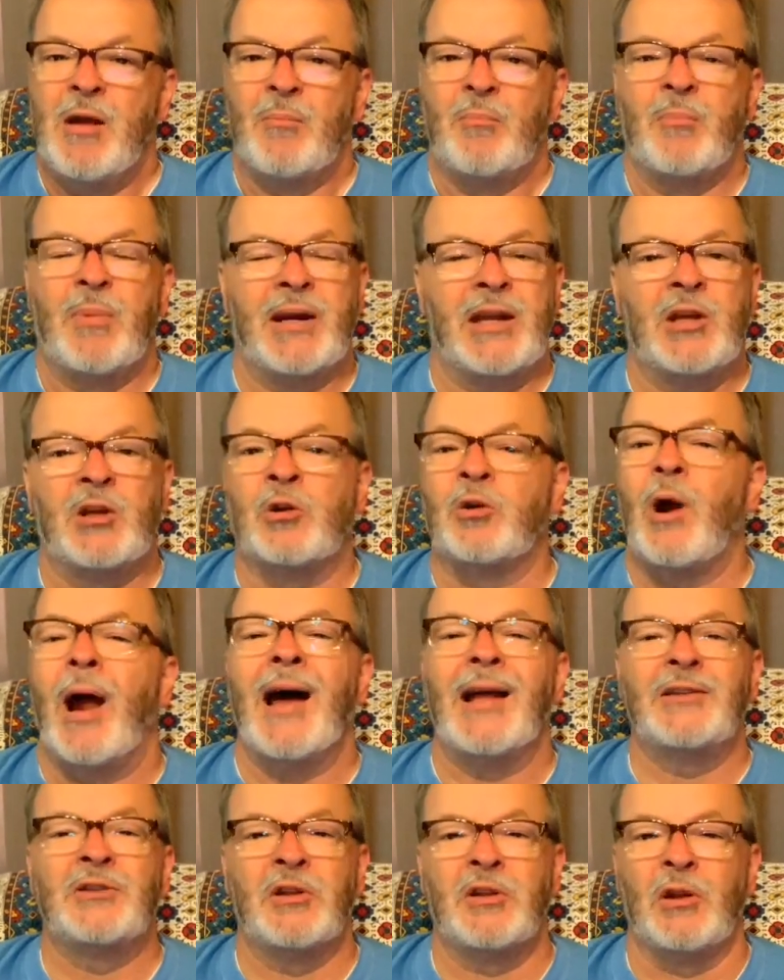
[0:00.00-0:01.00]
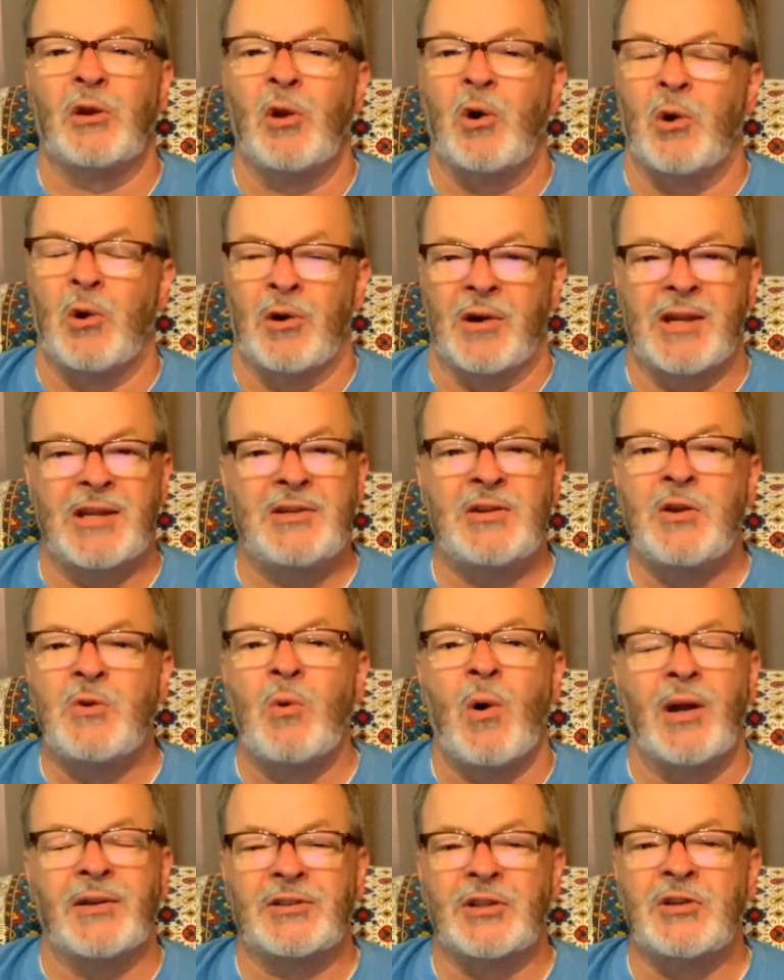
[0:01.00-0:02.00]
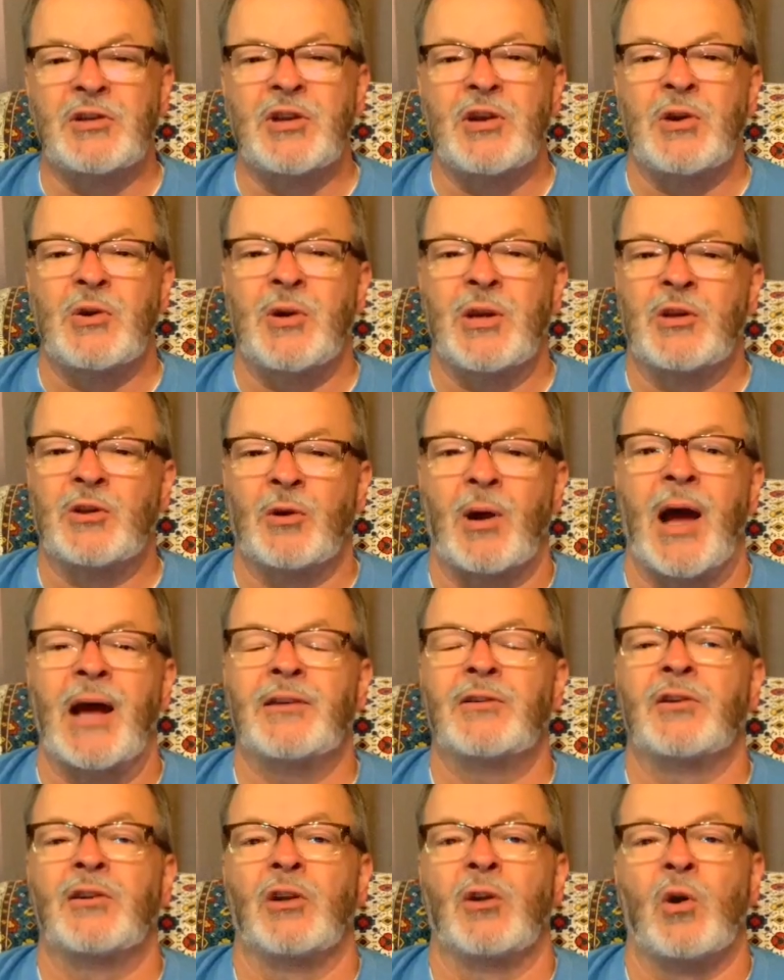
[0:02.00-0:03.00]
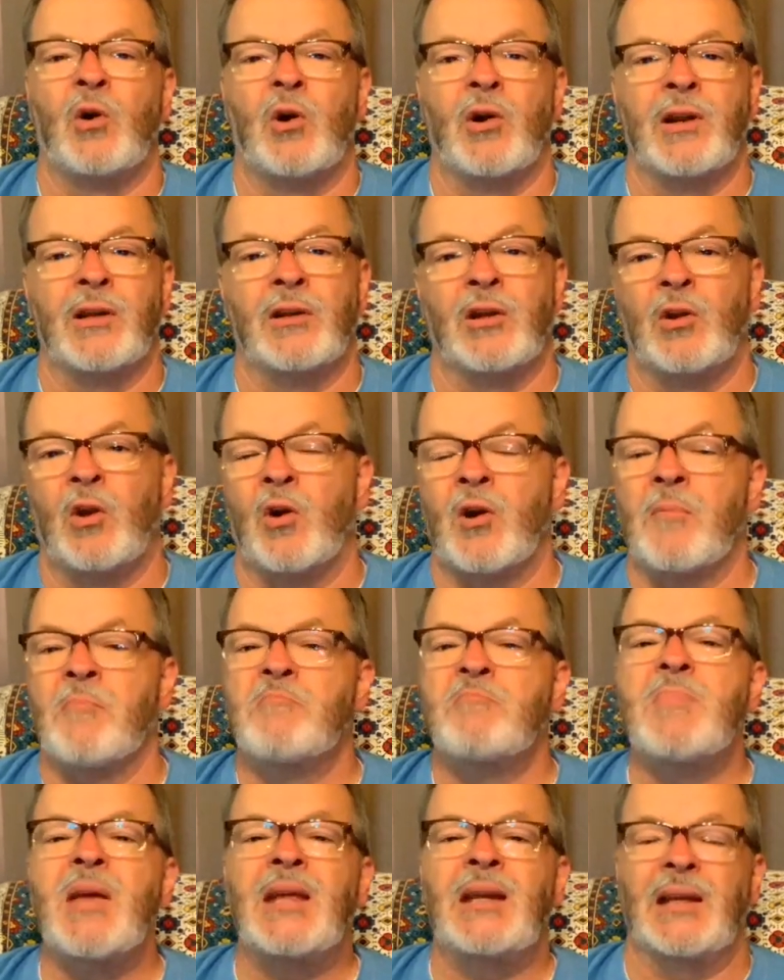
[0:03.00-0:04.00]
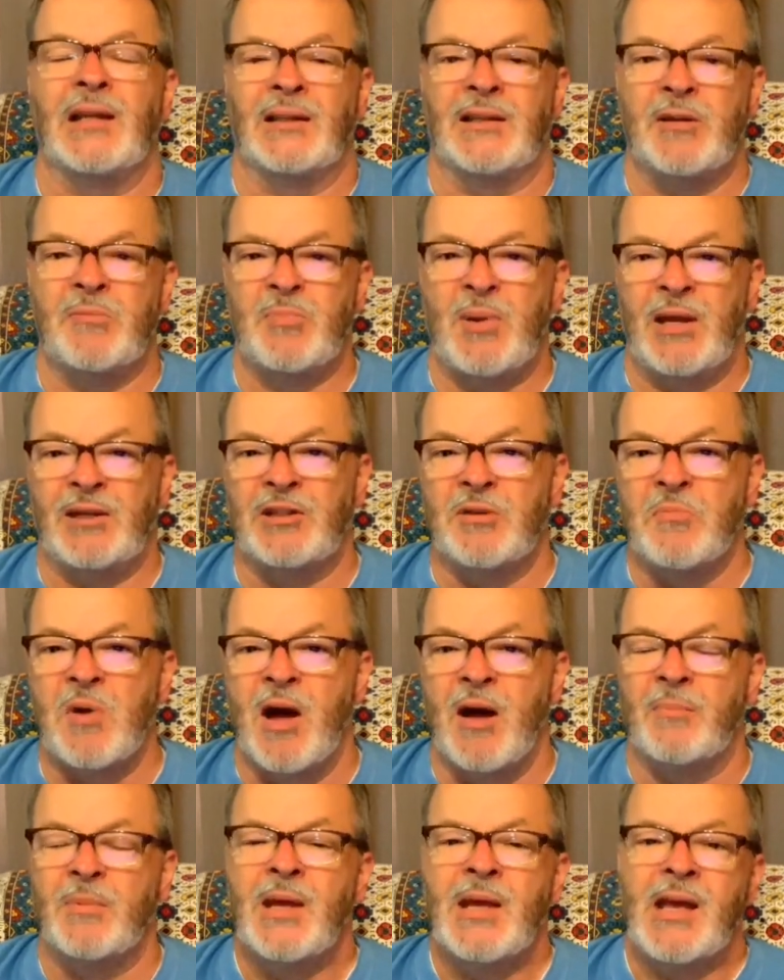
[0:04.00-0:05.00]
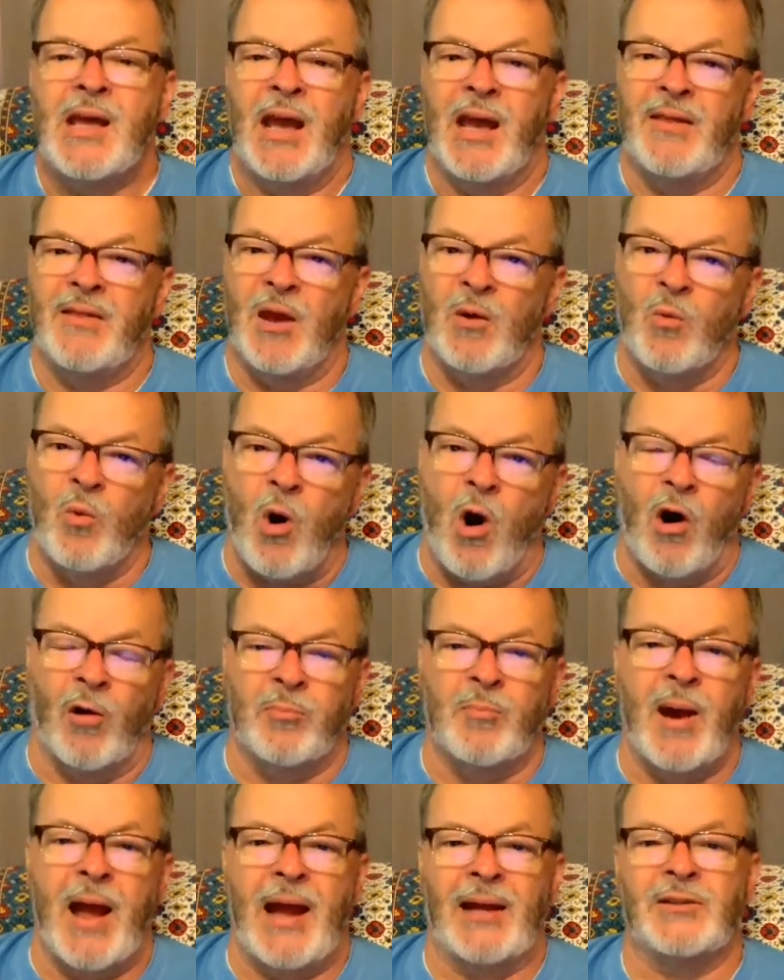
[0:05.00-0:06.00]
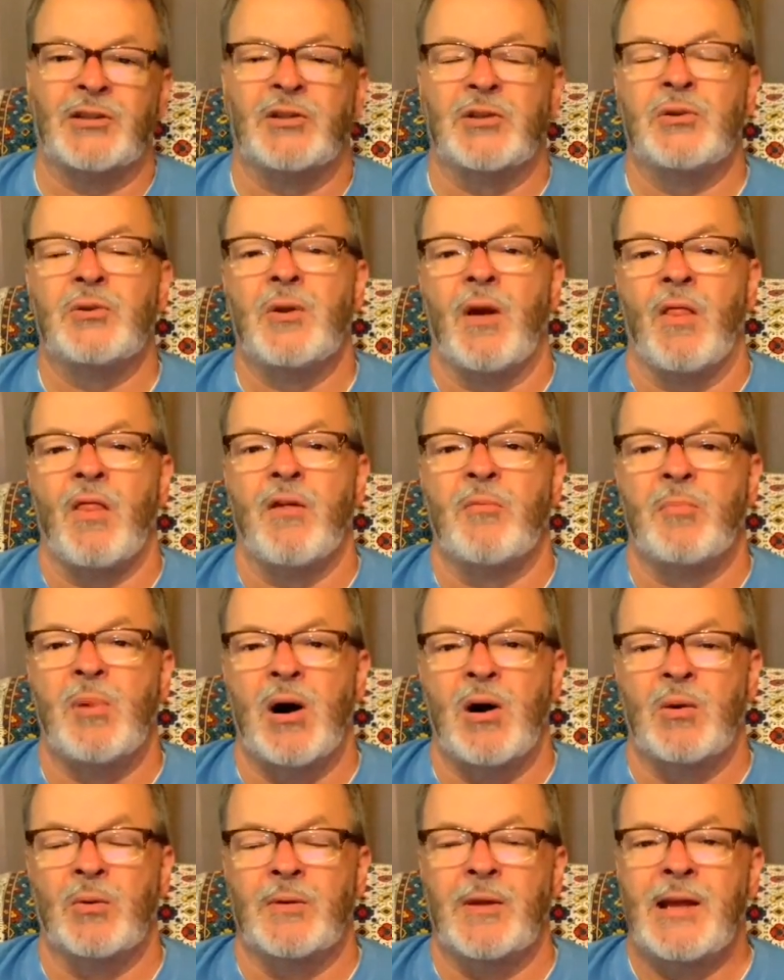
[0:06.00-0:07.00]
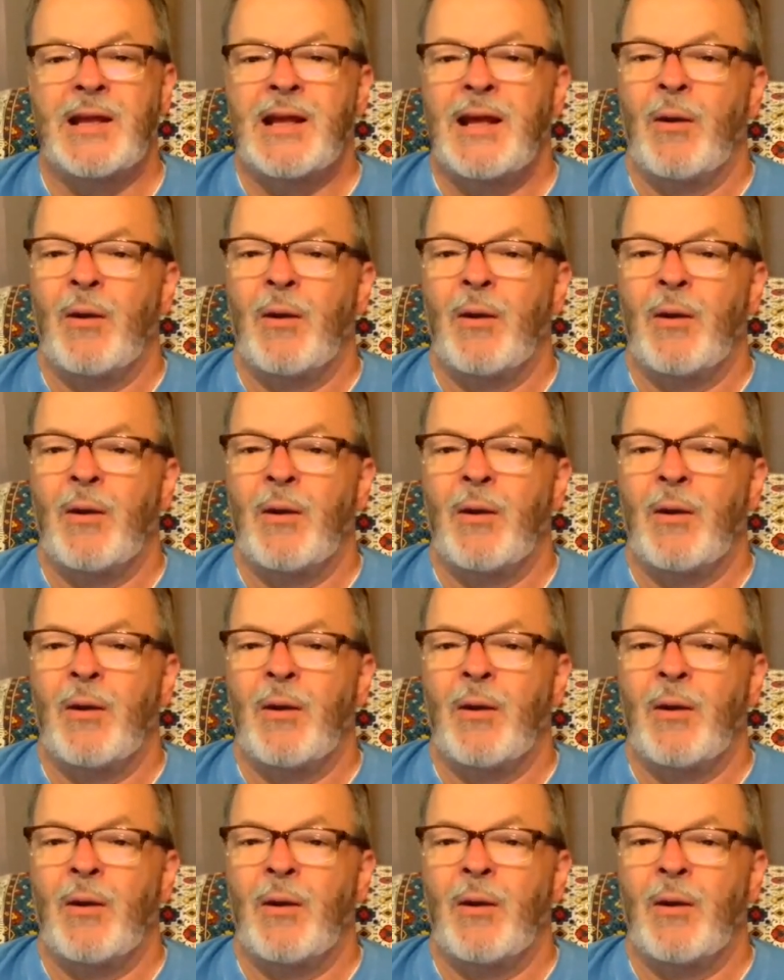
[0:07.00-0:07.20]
But he cried to the Lord. He knew what to do. He cried to the Lord, and the Lord immediately picked him up, and they walked back to the boat.